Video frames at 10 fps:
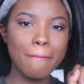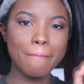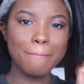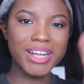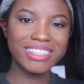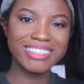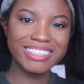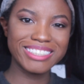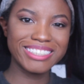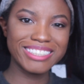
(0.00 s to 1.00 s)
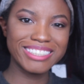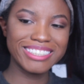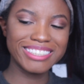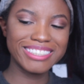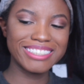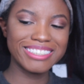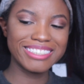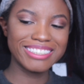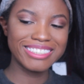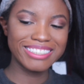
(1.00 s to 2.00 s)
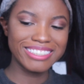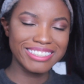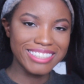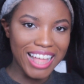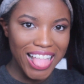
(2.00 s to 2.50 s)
[no speech]